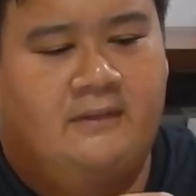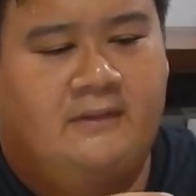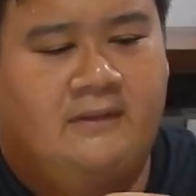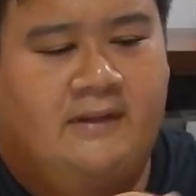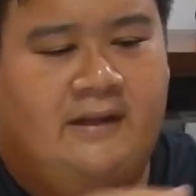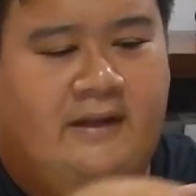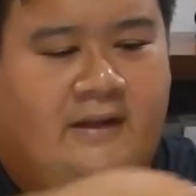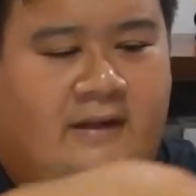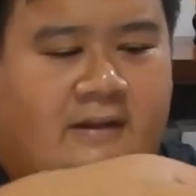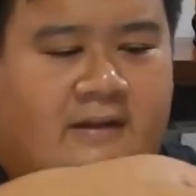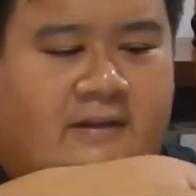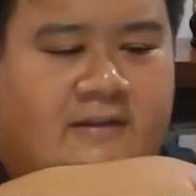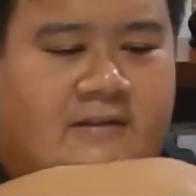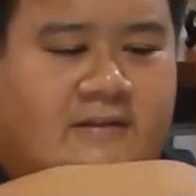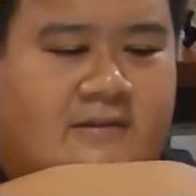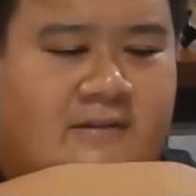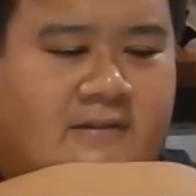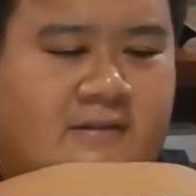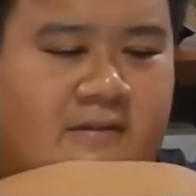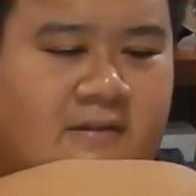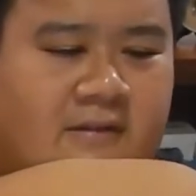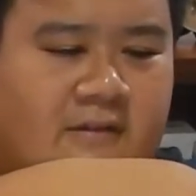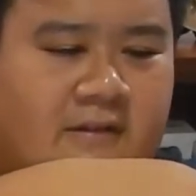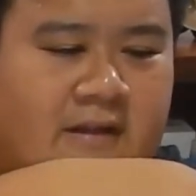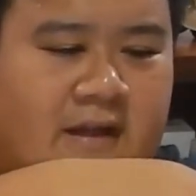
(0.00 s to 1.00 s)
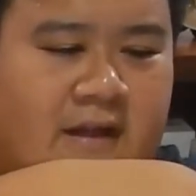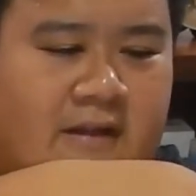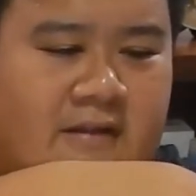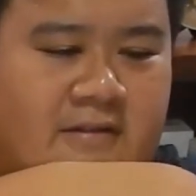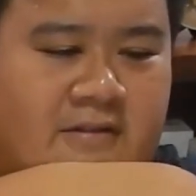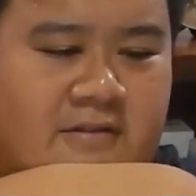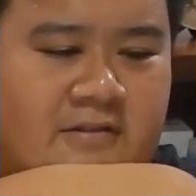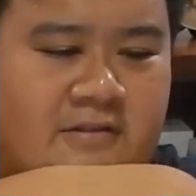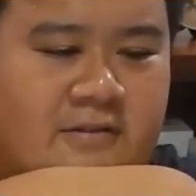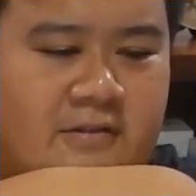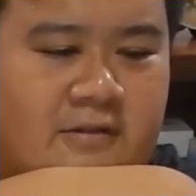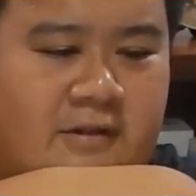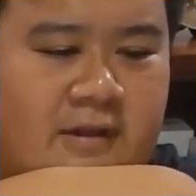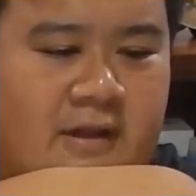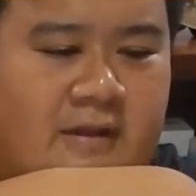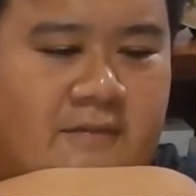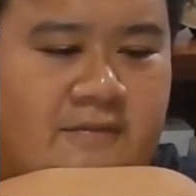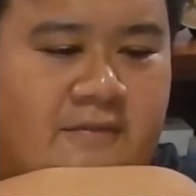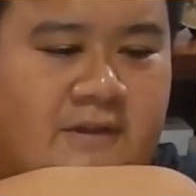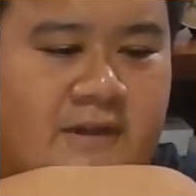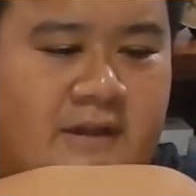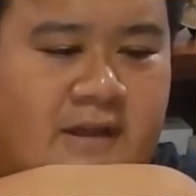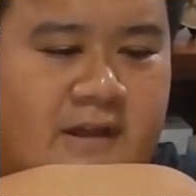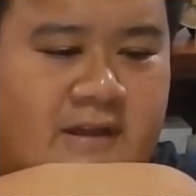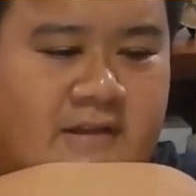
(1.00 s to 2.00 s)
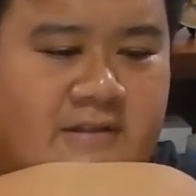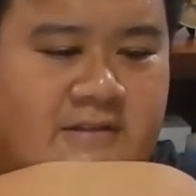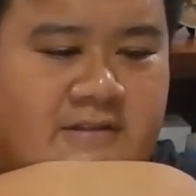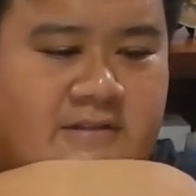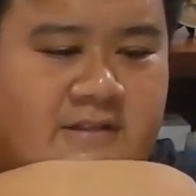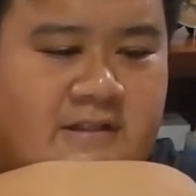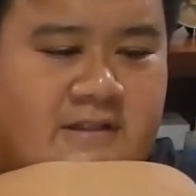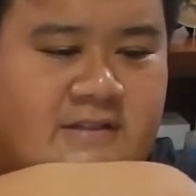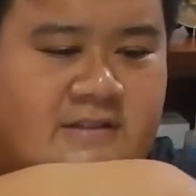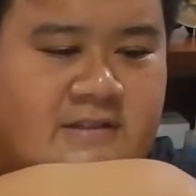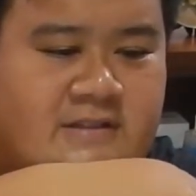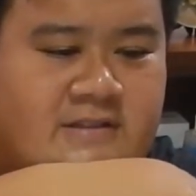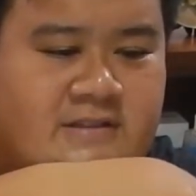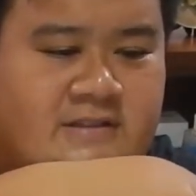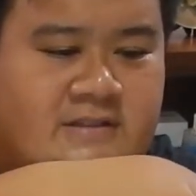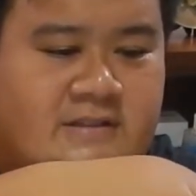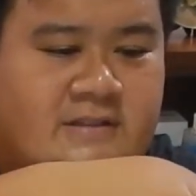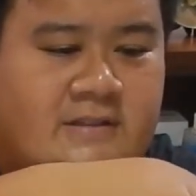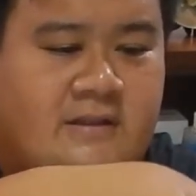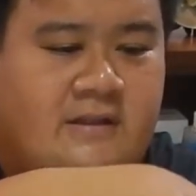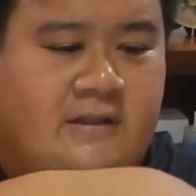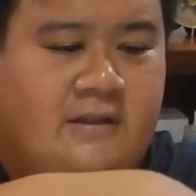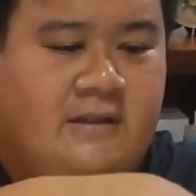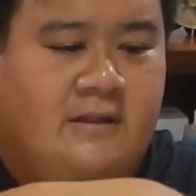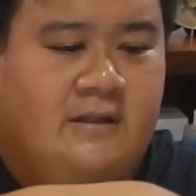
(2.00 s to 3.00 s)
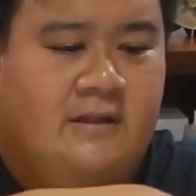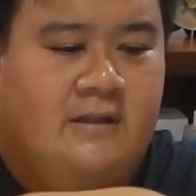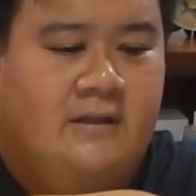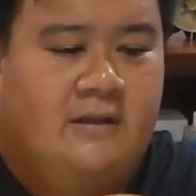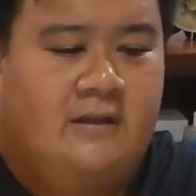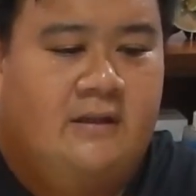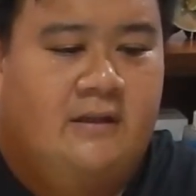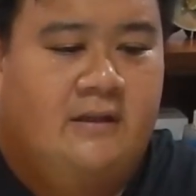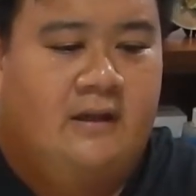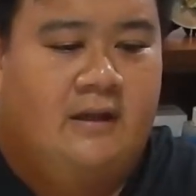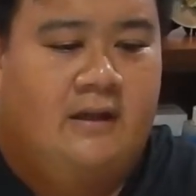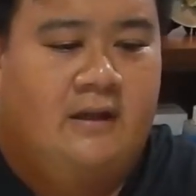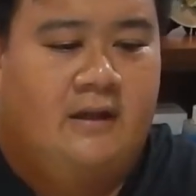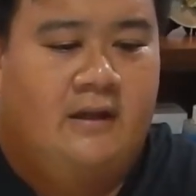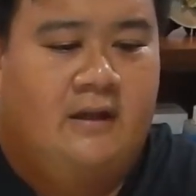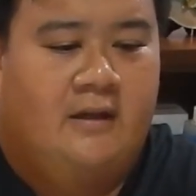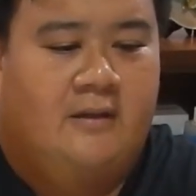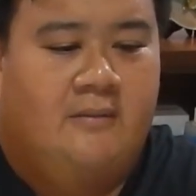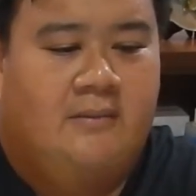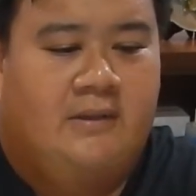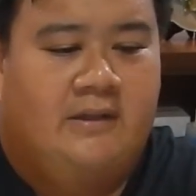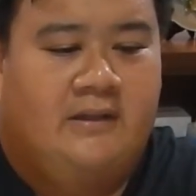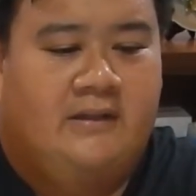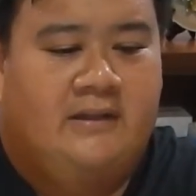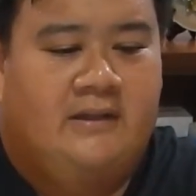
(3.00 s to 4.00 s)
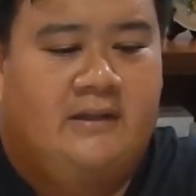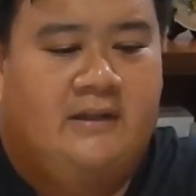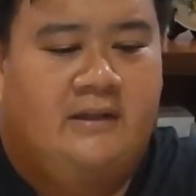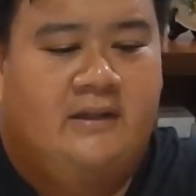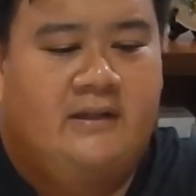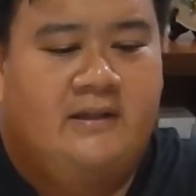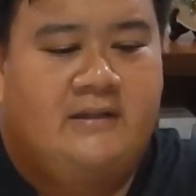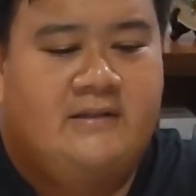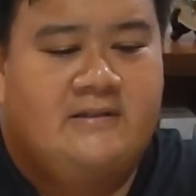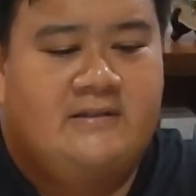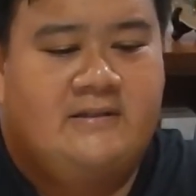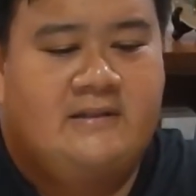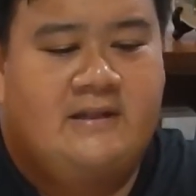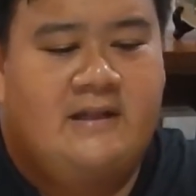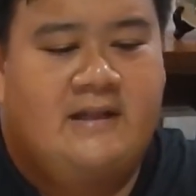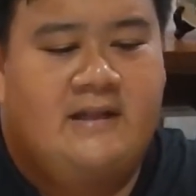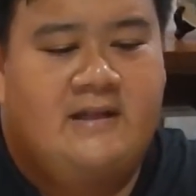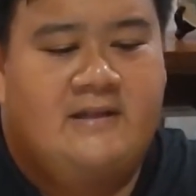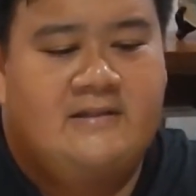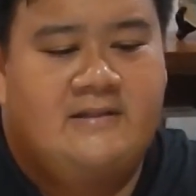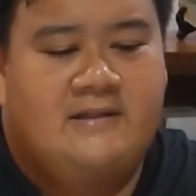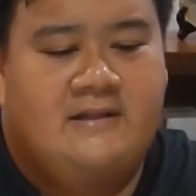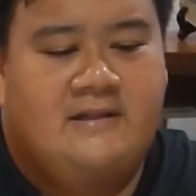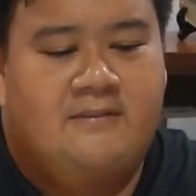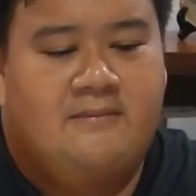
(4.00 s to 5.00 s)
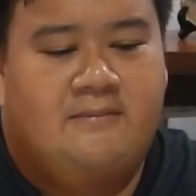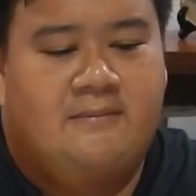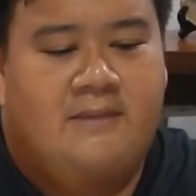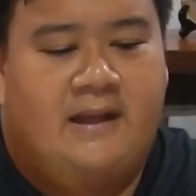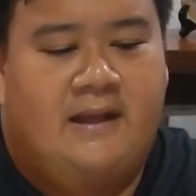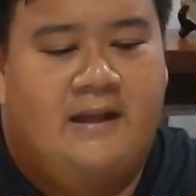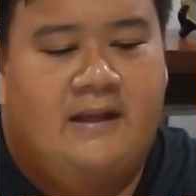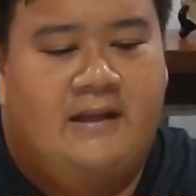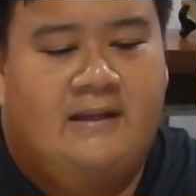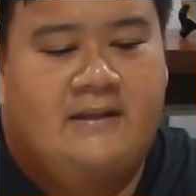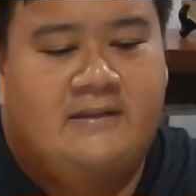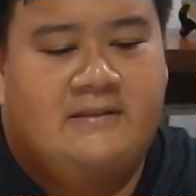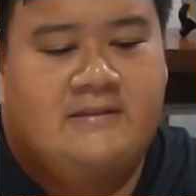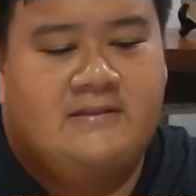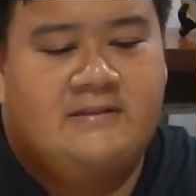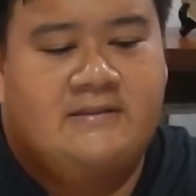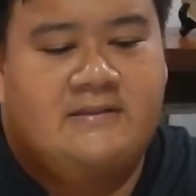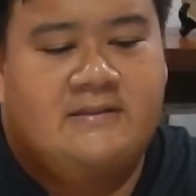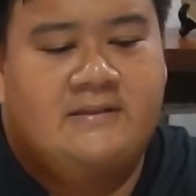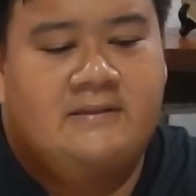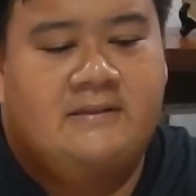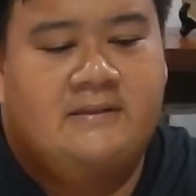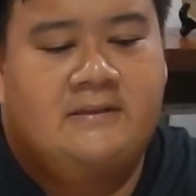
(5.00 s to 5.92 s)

There it is. So now it's too heavy, you can just adjust the arm until it's nice and balanced.